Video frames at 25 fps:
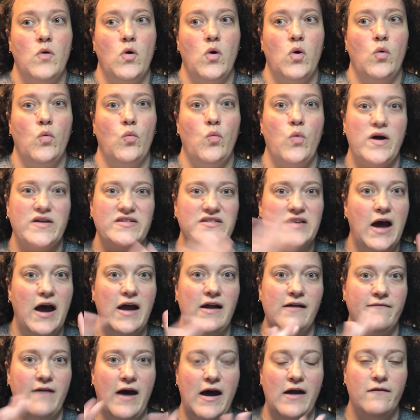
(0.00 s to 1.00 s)
was kind
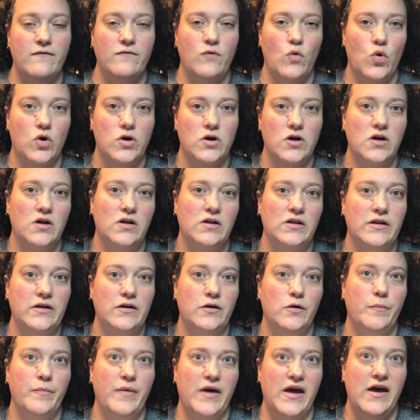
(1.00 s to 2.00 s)
of out of order a little
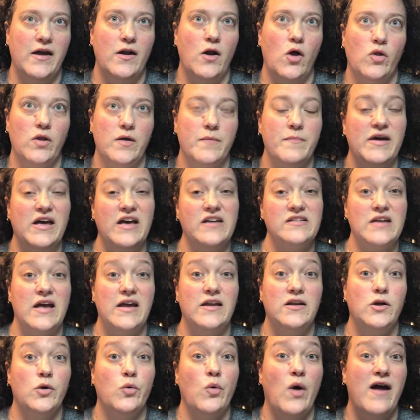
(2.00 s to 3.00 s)
bit, only because I
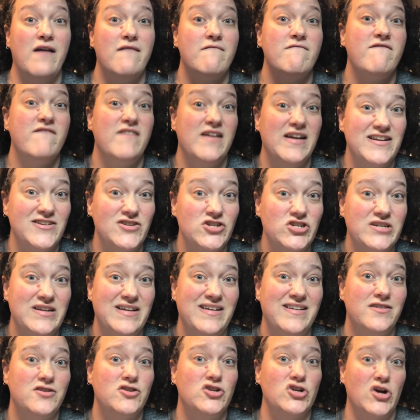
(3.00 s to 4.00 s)
knew I'd finished
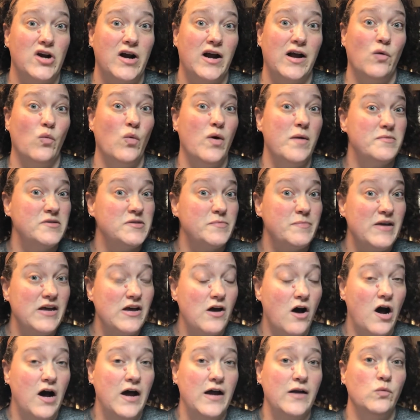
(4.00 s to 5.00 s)
it during Whips Be
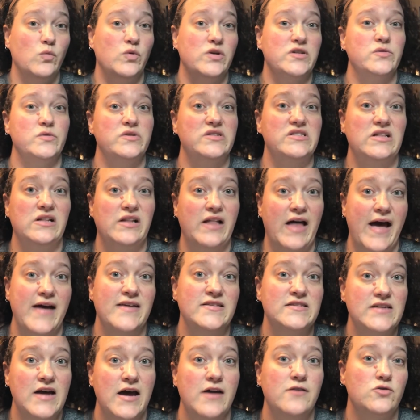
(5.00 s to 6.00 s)
Gone, which was the
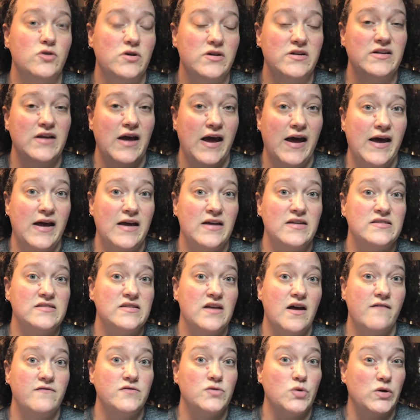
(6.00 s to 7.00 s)
last 100 days
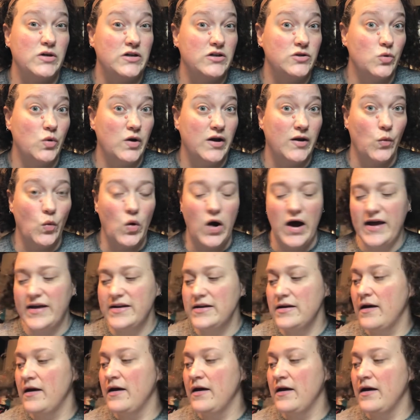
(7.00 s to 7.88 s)
of 2021.